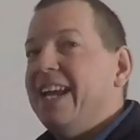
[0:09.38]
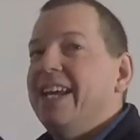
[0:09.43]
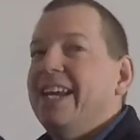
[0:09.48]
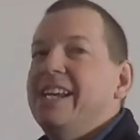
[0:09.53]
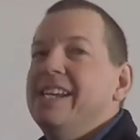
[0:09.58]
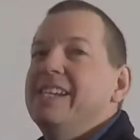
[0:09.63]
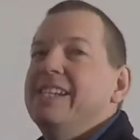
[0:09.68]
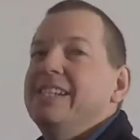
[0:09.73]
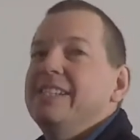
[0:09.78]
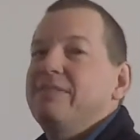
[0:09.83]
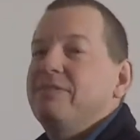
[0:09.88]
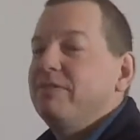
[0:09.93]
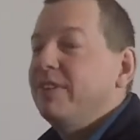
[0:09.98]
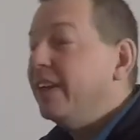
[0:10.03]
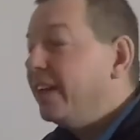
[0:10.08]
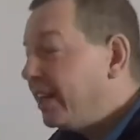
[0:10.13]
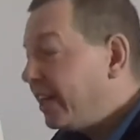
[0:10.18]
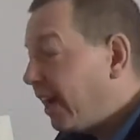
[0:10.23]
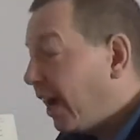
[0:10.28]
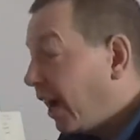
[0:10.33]
in this
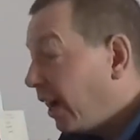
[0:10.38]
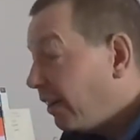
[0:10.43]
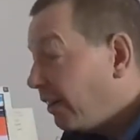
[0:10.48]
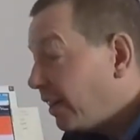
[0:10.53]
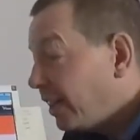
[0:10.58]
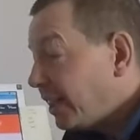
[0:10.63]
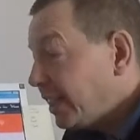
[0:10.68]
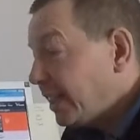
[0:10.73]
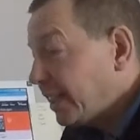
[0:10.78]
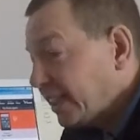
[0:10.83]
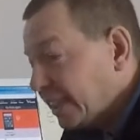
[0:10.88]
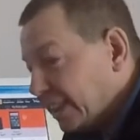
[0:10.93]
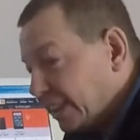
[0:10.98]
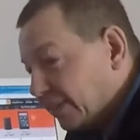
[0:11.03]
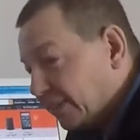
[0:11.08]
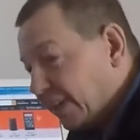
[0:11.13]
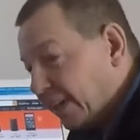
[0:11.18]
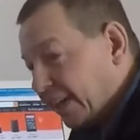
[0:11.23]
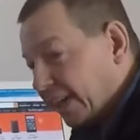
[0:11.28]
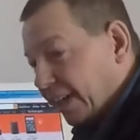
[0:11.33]
video
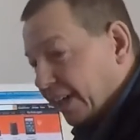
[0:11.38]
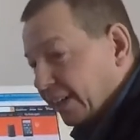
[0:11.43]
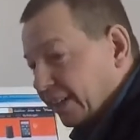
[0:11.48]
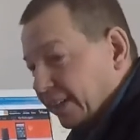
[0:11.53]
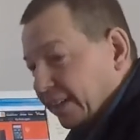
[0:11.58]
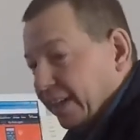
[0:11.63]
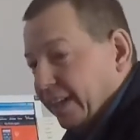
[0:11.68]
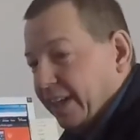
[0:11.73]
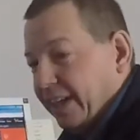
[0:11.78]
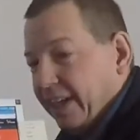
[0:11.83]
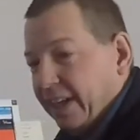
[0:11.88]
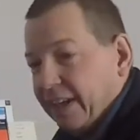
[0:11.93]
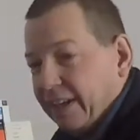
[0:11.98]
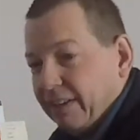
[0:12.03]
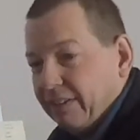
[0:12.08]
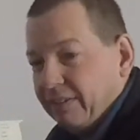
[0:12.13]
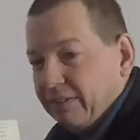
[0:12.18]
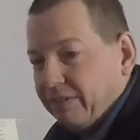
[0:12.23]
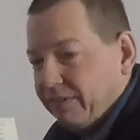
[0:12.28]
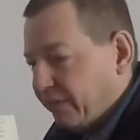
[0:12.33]
we're gonna
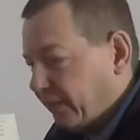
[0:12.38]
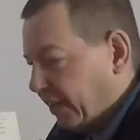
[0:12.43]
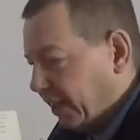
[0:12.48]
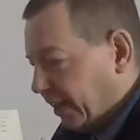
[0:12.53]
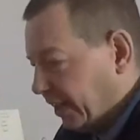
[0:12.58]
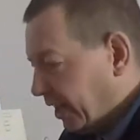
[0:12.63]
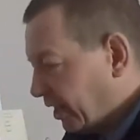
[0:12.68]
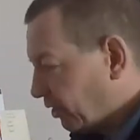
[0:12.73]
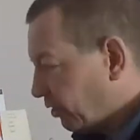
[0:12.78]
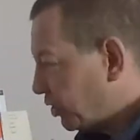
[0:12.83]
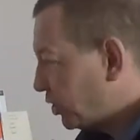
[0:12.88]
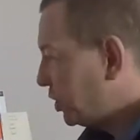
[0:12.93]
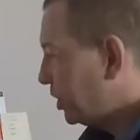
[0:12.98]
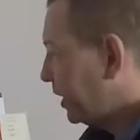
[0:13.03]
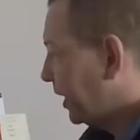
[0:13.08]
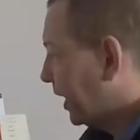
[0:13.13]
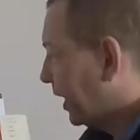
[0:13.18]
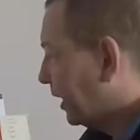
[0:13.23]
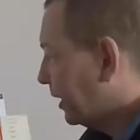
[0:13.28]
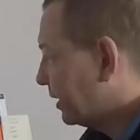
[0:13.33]
have a little
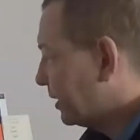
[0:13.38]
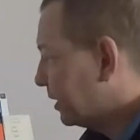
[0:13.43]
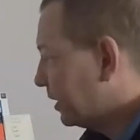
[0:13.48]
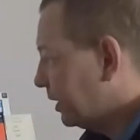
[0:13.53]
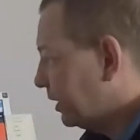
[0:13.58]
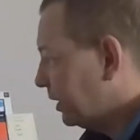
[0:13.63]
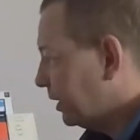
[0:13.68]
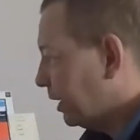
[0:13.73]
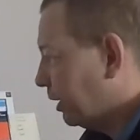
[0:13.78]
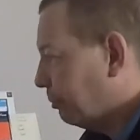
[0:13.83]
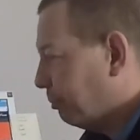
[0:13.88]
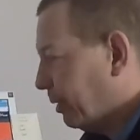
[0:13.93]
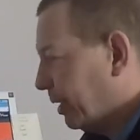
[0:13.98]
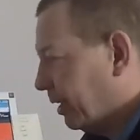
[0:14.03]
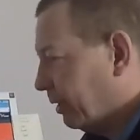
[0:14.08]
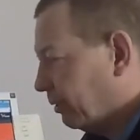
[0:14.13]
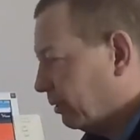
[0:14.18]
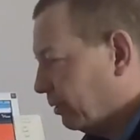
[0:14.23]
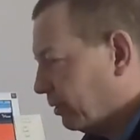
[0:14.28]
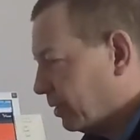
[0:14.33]
chat
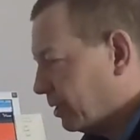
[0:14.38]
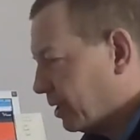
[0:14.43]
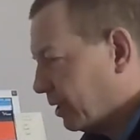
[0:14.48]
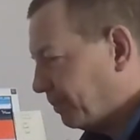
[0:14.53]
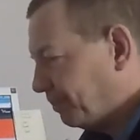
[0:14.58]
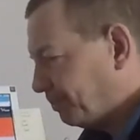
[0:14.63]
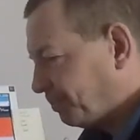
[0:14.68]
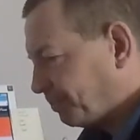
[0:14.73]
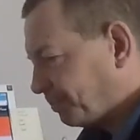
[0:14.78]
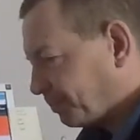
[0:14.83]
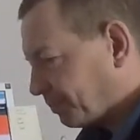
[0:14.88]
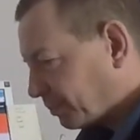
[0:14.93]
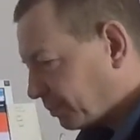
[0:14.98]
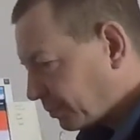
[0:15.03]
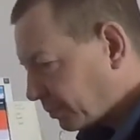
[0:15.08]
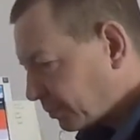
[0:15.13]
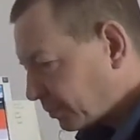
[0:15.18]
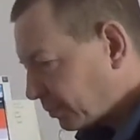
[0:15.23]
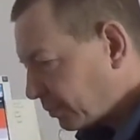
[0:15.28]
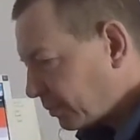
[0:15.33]
about
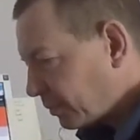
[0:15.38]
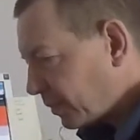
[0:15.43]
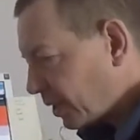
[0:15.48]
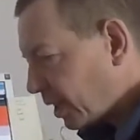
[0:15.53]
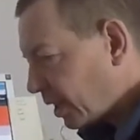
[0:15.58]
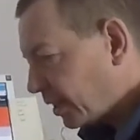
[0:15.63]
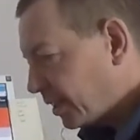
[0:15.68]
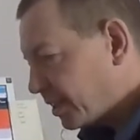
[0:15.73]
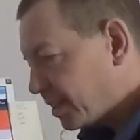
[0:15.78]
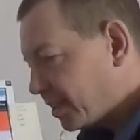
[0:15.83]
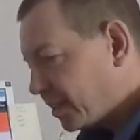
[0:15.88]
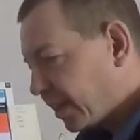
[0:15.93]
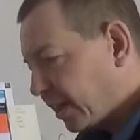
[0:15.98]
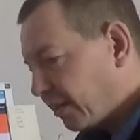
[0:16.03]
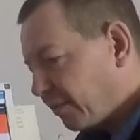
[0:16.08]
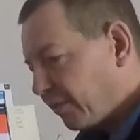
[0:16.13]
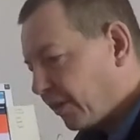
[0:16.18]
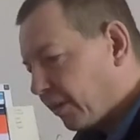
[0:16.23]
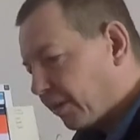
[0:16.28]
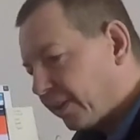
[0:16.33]
the
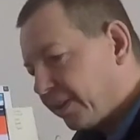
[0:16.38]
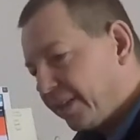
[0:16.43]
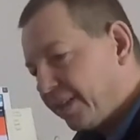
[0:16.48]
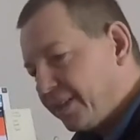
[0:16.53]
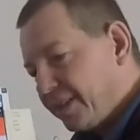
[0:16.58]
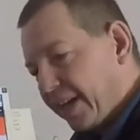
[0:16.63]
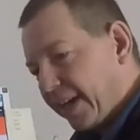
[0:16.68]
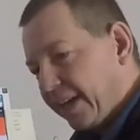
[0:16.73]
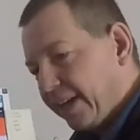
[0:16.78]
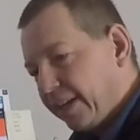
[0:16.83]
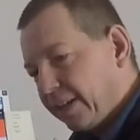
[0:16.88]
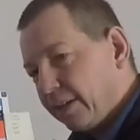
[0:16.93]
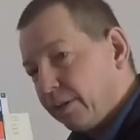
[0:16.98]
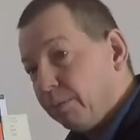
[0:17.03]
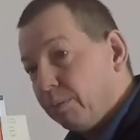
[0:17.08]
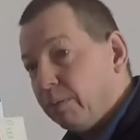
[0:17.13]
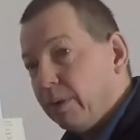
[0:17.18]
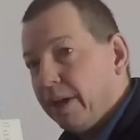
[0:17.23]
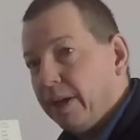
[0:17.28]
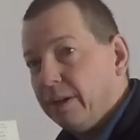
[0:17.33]
stuff I'm gonna take
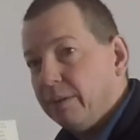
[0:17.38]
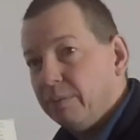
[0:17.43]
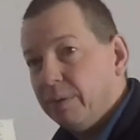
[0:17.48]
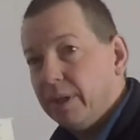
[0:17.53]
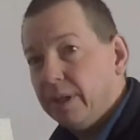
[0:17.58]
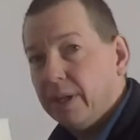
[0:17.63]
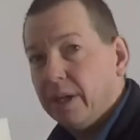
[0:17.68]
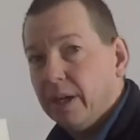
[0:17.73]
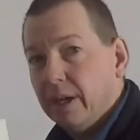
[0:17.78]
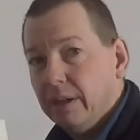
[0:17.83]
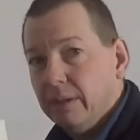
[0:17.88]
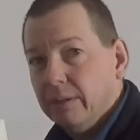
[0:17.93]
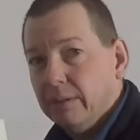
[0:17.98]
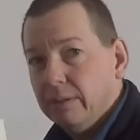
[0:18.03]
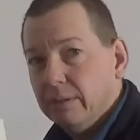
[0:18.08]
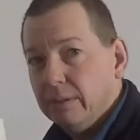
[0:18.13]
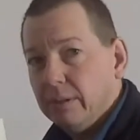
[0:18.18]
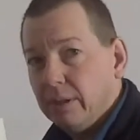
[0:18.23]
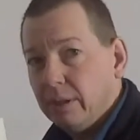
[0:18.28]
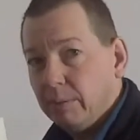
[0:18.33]
when we go
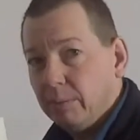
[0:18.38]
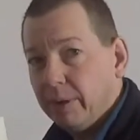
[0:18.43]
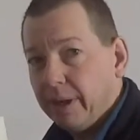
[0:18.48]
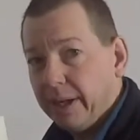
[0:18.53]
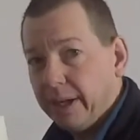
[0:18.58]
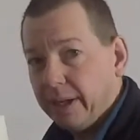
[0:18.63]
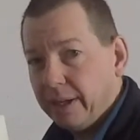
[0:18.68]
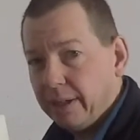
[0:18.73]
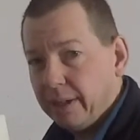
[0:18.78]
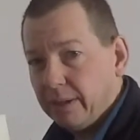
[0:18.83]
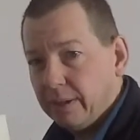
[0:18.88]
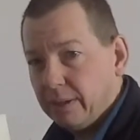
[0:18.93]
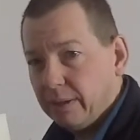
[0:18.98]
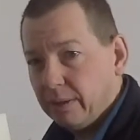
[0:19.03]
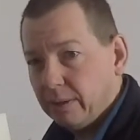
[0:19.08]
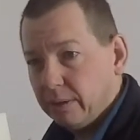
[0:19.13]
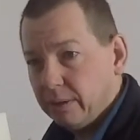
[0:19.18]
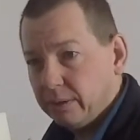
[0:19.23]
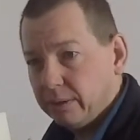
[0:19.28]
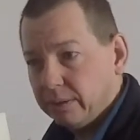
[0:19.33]
away
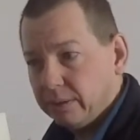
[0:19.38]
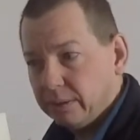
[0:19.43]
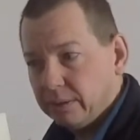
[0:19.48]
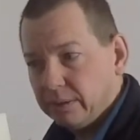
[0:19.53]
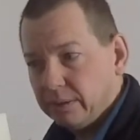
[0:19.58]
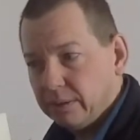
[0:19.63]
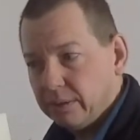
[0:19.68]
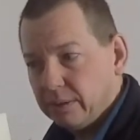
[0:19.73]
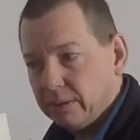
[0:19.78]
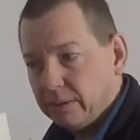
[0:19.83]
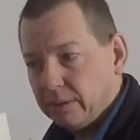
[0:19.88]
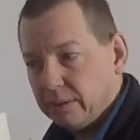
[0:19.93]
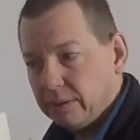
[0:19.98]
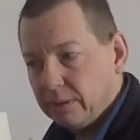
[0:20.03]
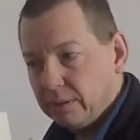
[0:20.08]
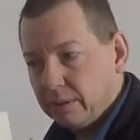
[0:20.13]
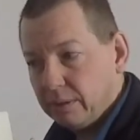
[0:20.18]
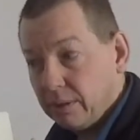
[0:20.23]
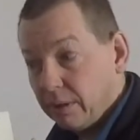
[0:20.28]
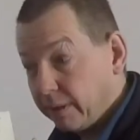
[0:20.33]
on
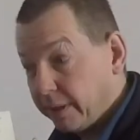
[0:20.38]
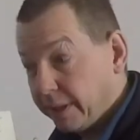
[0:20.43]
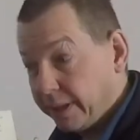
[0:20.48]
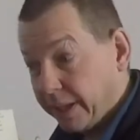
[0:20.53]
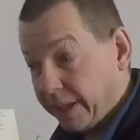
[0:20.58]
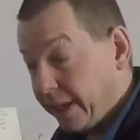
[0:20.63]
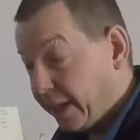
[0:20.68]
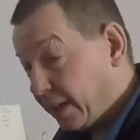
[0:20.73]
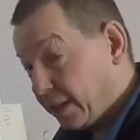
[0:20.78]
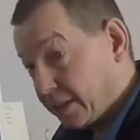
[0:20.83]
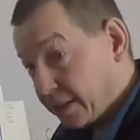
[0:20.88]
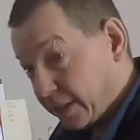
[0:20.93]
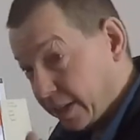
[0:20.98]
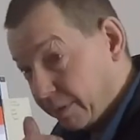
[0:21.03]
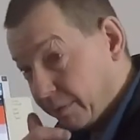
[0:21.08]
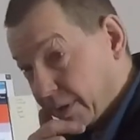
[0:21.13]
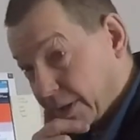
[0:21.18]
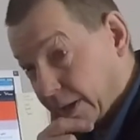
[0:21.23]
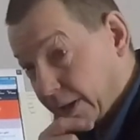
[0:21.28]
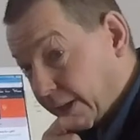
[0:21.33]
holiday. Actually,
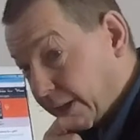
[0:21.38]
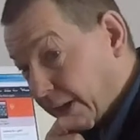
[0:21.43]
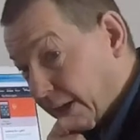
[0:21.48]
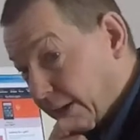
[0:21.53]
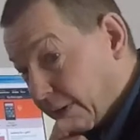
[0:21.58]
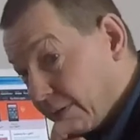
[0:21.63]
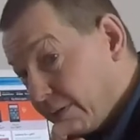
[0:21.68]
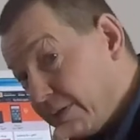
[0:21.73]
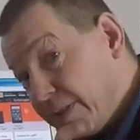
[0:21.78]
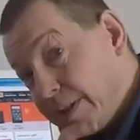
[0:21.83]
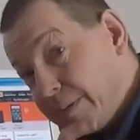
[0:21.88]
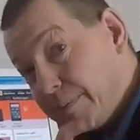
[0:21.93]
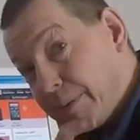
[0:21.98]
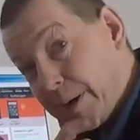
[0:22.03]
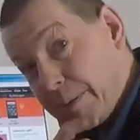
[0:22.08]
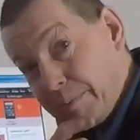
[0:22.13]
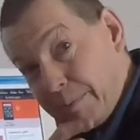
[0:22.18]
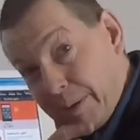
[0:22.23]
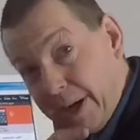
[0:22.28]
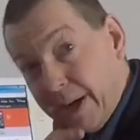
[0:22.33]
we're gonna go visit
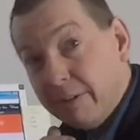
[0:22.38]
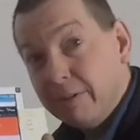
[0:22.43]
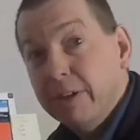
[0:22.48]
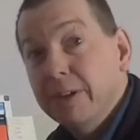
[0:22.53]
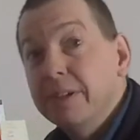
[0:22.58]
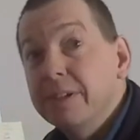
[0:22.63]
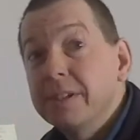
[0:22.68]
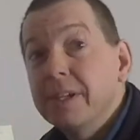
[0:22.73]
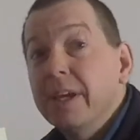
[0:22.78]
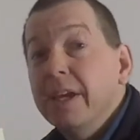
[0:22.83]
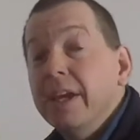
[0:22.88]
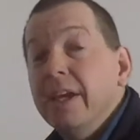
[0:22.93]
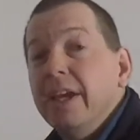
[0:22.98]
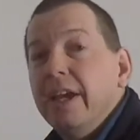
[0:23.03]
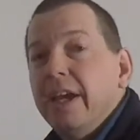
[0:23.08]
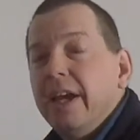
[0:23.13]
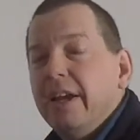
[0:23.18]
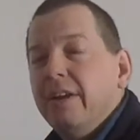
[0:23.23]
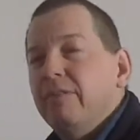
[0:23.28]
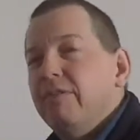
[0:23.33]
my parents
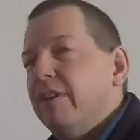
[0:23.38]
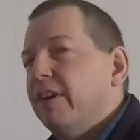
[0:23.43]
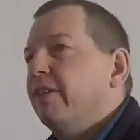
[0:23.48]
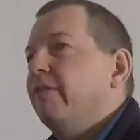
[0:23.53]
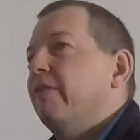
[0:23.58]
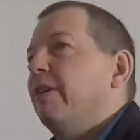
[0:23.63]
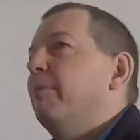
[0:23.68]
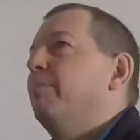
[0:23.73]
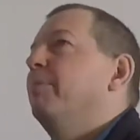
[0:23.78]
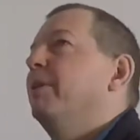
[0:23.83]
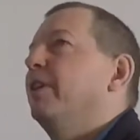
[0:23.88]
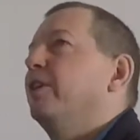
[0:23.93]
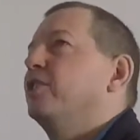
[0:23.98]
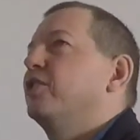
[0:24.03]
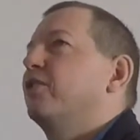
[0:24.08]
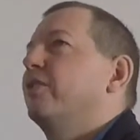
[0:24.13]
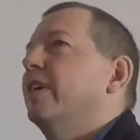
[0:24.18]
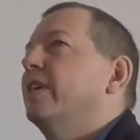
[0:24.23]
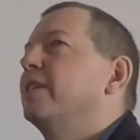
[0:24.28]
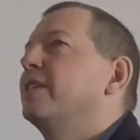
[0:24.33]
in a very, very
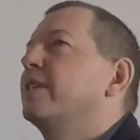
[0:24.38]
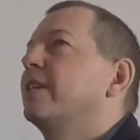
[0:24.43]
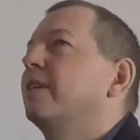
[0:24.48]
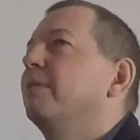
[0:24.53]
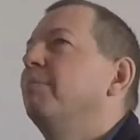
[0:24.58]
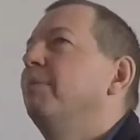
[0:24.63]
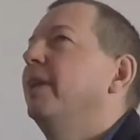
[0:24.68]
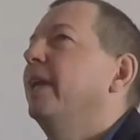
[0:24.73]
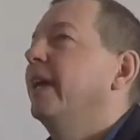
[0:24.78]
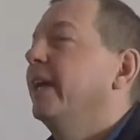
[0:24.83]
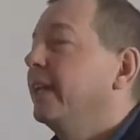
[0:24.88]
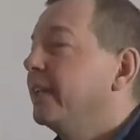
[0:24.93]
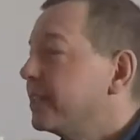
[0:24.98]
picturesque place.